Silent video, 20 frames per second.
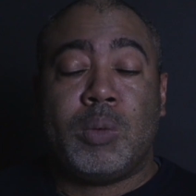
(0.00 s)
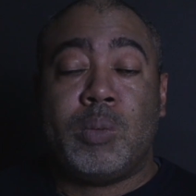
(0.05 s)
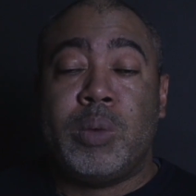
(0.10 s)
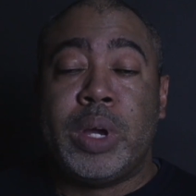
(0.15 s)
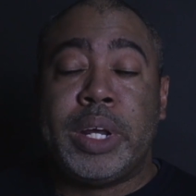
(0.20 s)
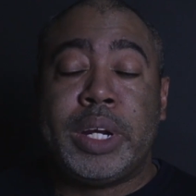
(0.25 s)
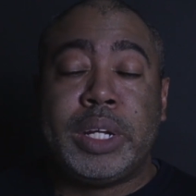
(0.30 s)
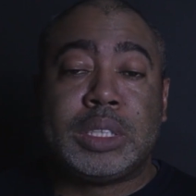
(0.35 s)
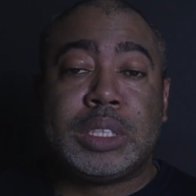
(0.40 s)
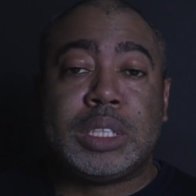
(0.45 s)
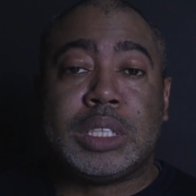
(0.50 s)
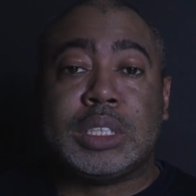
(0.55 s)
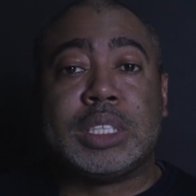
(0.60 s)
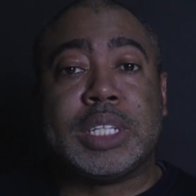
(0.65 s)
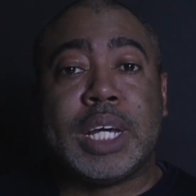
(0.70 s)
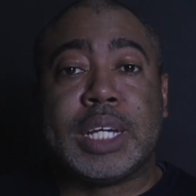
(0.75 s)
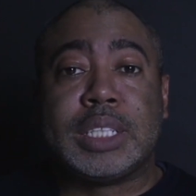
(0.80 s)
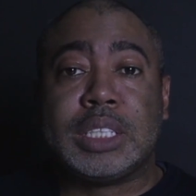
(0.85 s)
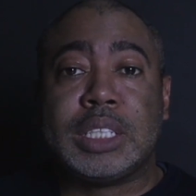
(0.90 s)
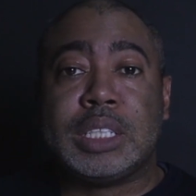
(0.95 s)
rent it and
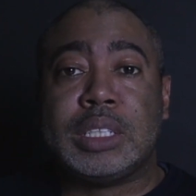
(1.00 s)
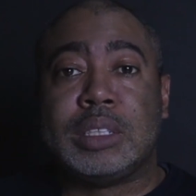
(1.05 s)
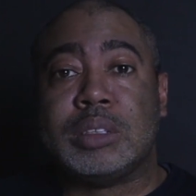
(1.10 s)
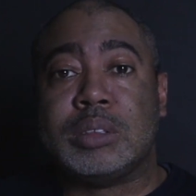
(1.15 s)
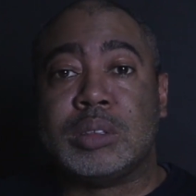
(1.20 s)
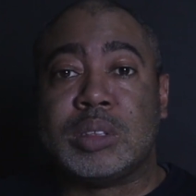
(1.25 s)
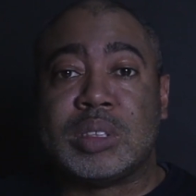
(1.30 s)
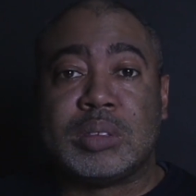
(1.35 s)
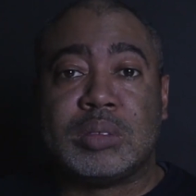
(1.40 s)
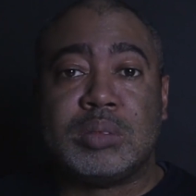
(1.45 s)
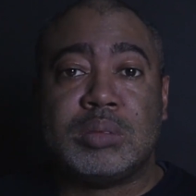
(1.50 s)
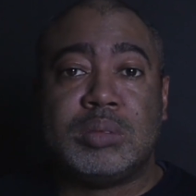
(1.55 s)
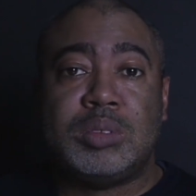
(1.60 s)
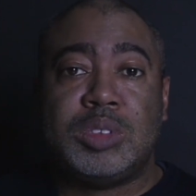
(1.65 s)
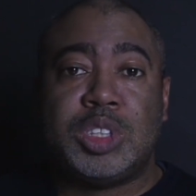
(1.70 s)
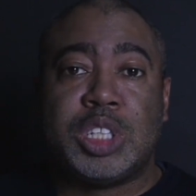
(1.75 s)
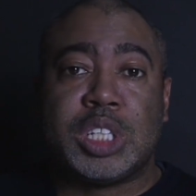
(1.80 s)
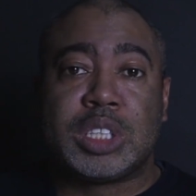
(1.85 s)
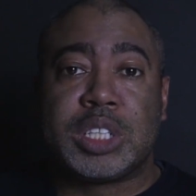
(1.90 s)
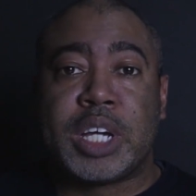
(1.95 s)
test it and
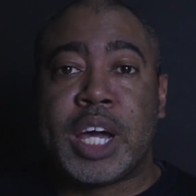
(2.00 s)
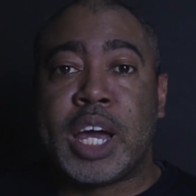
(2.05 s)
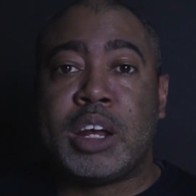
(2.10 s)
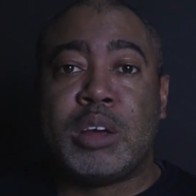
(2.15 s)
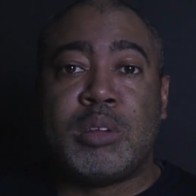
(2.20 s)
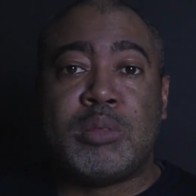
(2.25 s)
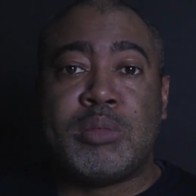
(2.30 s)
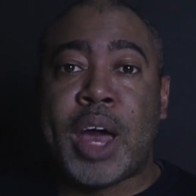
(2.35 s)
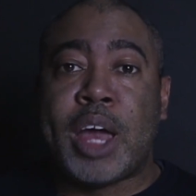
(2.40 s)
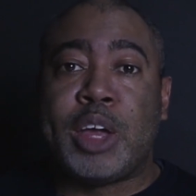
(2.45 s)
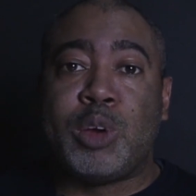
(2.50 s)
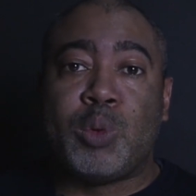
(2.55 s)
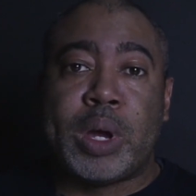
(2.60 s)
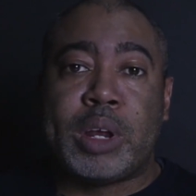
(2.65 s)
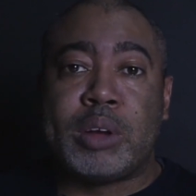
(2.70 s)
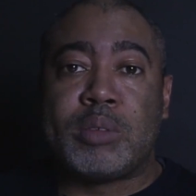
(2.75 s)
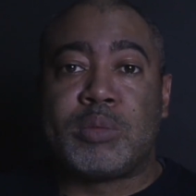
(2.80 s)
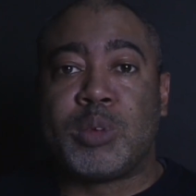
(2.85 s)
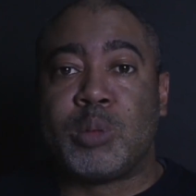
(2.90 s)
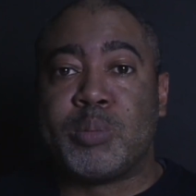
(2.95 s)
just kind of
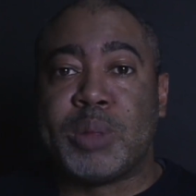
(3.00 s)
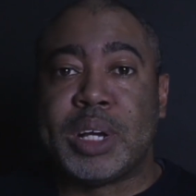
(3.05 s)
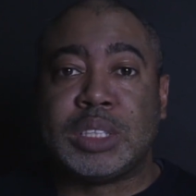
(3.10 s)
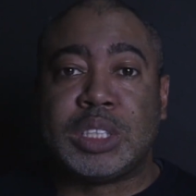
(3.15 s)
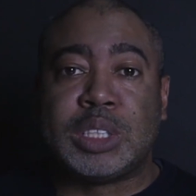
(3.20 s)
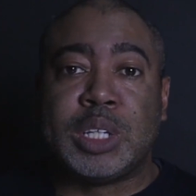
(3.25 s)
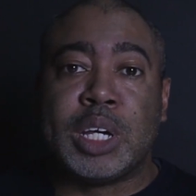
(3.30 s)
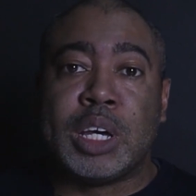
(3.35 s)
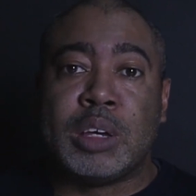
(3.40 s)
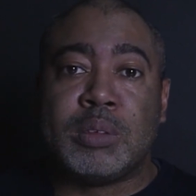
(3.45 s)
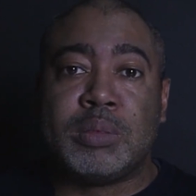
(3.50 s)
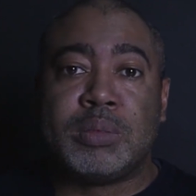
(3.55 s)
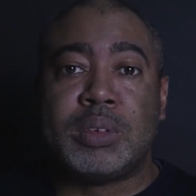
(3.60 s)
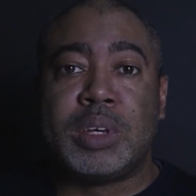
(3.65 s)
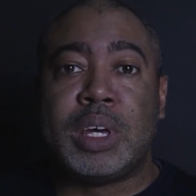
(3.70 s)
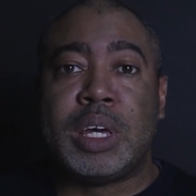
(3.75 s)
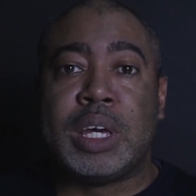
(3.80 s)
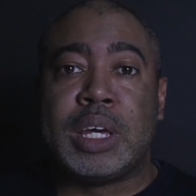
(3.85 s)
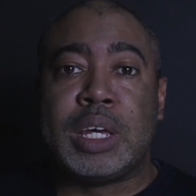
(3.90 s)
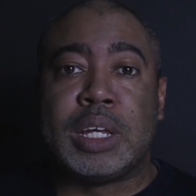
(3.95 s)
evaluate it for
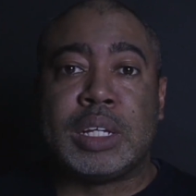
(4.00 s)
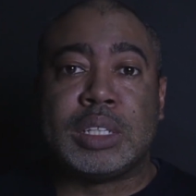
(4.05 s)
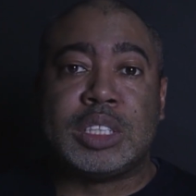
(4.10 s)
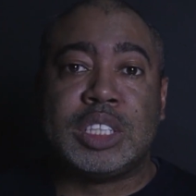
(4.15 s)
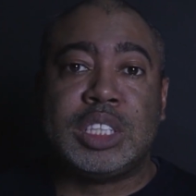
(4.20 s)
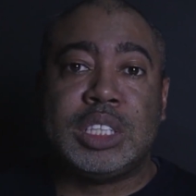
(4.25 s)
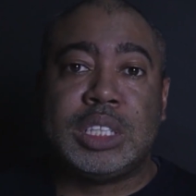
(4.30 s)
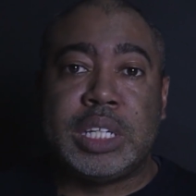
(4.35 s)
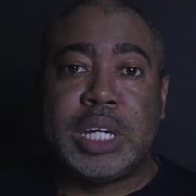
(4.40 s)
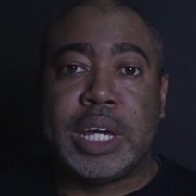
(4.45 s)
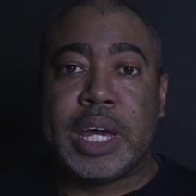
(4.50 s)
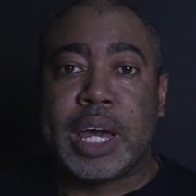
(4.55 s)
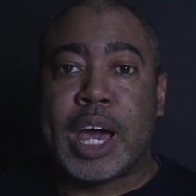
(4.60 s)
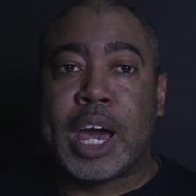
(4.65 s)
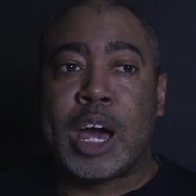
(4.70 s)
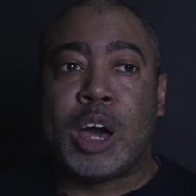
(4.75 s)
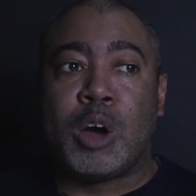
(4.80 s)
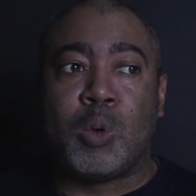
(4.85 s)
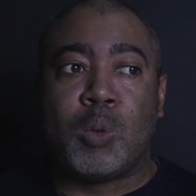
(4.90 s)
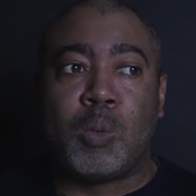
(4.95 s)
myself and see
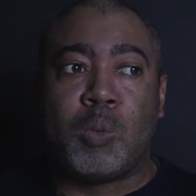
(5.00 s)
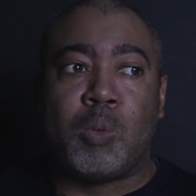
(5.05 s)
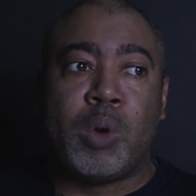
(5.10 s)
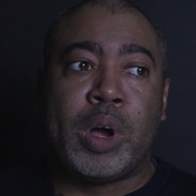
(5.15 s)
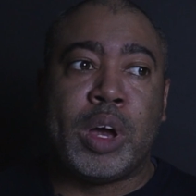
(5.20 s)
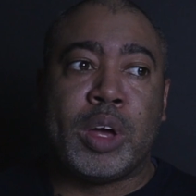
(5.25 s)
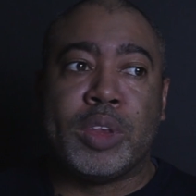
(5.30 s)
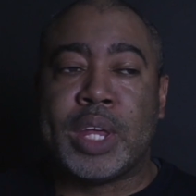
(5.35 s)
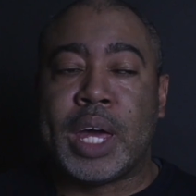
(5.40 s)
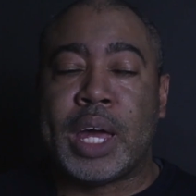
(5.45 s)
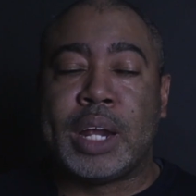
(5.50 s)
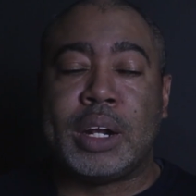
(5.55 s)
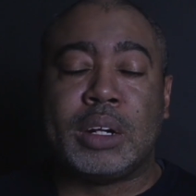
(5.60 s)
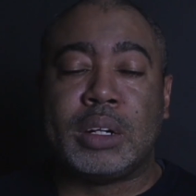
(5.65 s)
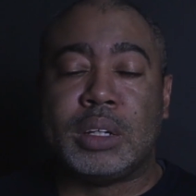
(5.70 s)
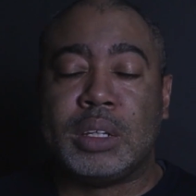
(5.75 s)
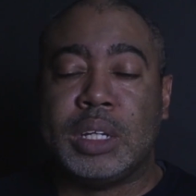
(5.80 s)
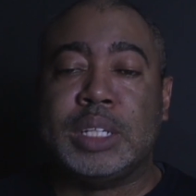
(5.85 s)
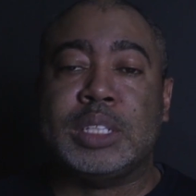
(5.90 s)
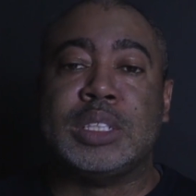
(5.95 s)
how well that
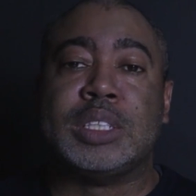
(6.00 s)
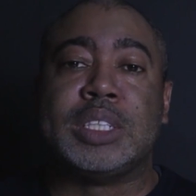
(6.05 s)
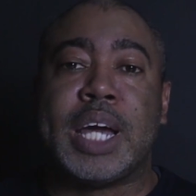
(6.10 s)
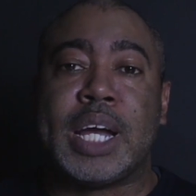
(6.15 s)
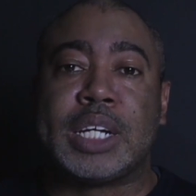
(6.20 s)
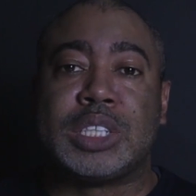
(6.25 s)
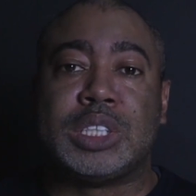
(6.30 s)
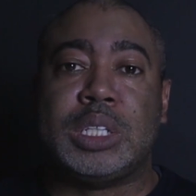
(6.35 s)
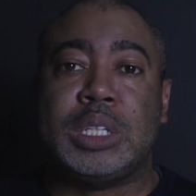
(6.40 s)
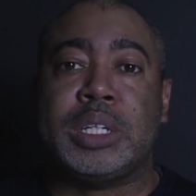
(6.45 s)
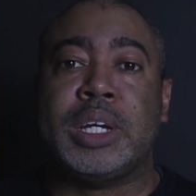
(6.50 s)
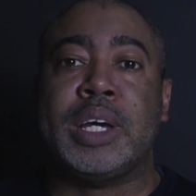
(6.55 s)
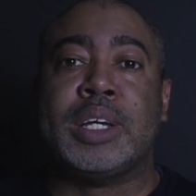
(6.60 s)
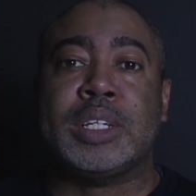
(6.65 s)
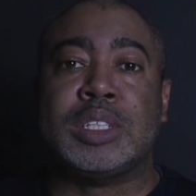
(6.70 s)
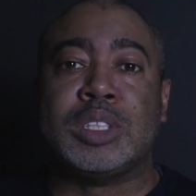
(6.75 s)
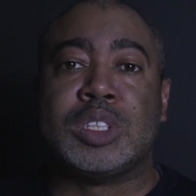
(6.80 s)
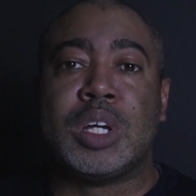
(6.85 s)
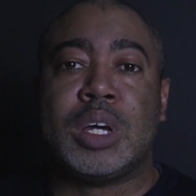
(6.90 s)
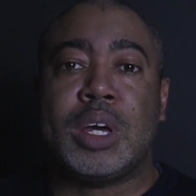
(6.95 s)
lens actually
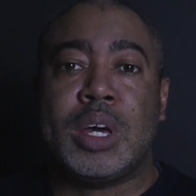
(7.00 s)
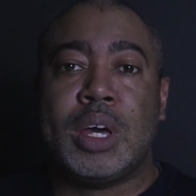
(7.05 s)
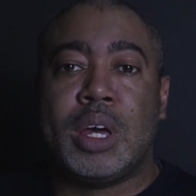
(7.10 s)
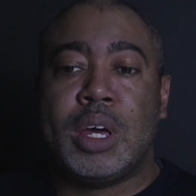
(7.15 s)
does.